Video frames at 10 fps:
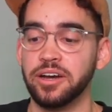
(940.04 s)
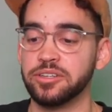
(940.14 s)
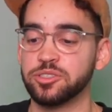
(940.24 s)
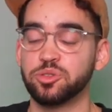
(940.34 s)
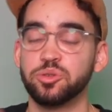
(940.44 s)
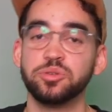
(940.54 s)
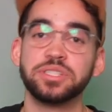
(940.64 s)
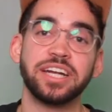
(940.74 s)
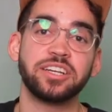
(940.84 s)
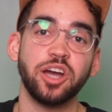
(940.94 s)
screws
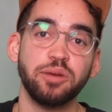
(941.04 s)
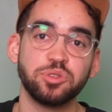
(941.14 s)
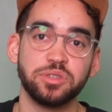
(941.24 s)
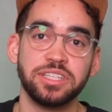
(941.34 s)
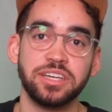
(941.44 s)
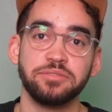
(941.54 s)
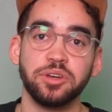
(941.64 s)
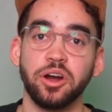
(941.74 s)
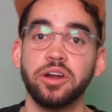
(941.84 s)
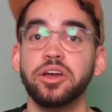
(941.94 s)
that comes with the
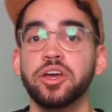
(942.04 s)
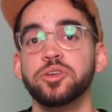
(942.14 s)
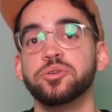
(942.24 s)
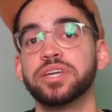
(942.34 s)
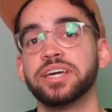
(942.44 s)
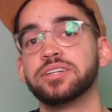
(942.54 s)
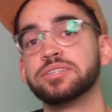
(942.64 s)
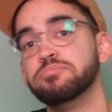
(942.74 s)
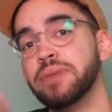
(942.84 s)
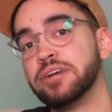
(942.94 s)
NVR, you can
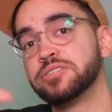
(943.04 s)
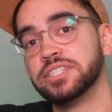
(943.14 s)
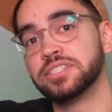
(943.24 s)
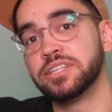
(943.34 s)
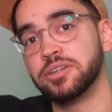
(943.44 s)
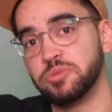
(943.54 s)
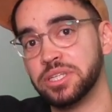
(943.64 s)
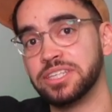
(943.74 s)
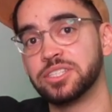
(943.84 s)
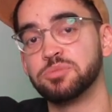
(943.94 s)
mount it
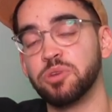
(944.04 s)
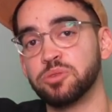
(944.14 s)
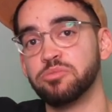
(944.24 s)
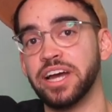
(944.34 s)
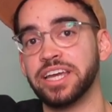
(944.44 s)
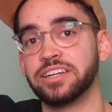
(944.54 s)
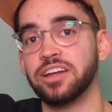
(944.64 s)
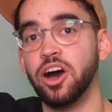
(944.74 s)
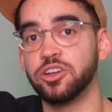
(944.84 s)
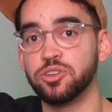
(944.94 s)
with its smart bracket
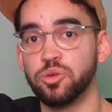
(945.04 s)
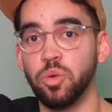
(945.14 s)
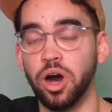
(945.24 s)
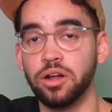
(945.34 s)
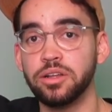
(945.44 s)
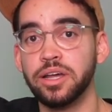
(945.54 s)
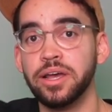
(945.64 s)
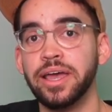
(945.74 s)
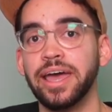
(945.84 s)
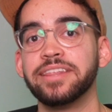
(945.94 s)
on the wall.
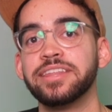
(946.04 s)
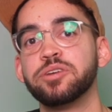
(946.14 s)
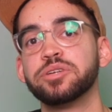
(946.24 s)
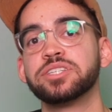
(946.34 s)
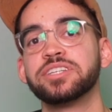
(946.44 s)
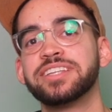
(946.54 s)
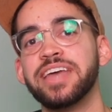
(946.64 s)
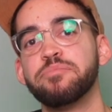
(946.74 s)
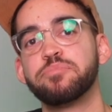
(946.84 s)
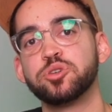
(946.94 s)
And there is a
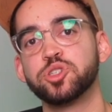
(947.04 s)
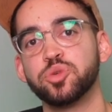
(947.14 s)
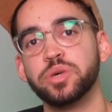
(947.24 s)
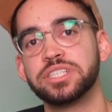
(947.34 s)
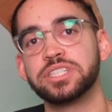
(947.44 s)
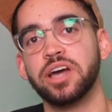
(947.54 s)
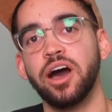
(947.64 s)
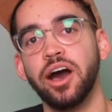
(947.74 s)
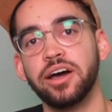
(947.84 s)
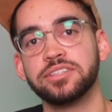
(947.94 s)
temper switch
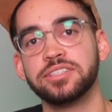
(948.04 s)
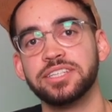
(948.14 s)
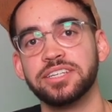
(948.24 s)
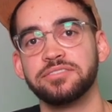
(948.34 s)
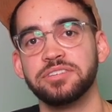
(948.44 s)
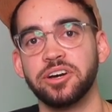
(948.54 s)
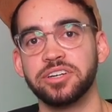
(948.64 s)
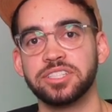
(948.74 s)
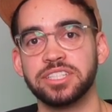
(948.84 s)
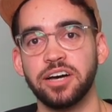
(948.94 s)
on the NVR
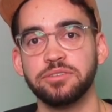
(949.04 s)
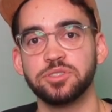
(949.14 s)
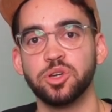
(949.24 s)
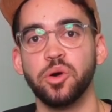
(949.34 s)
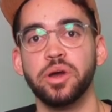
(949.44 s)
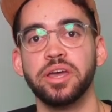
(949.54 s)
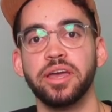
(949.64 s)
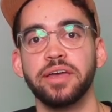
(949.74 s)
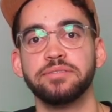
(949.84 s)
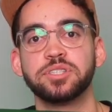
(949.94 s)
itself. So
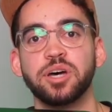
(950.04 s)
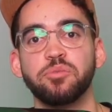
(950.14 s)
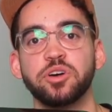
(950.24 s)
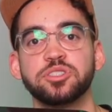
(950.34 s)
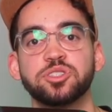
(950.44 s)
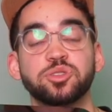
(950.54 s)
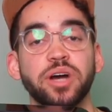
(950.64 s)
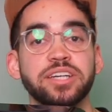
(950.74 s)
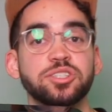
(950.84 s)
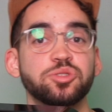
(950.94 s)
if someone
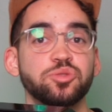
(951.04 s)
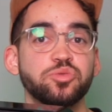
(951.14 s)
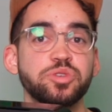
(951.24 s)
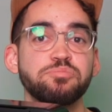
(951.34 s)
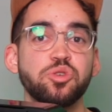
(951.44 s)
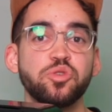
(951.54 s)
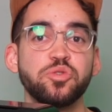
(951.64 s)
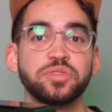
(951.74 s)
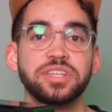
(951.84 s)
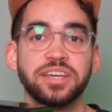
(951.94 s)
tries to
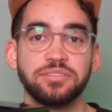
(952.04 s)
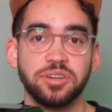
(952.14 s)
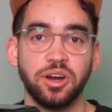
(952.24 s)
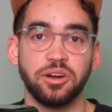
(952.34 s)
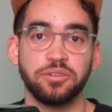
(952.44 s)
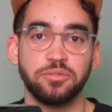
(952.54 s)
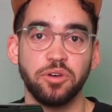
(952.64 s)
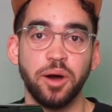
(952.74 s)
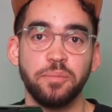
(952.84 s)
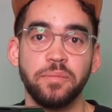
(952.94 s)
remove the NVR
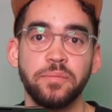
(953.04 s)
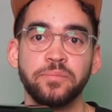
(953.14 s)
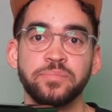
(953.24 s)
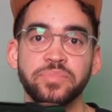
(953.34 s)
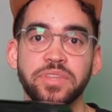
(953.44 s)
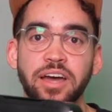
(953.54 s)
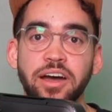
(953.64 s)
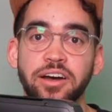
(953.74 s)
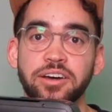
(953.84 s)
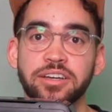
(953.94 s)
from
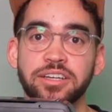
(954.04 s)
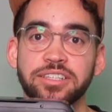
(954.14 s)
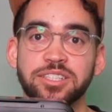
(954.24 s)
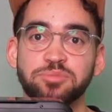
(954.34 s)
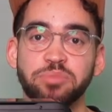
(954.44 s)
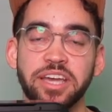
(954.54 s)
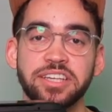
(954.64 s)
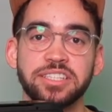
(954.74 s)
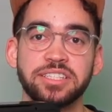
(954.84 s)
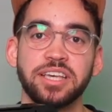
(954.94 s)
its
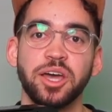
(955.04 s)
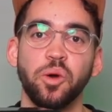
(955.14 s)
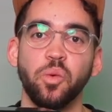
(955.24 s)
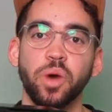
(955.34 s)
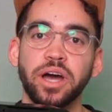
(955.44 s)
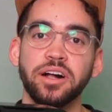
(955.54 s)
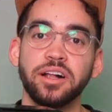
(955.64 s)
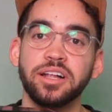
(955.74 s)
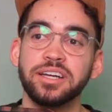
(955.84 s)
space, well,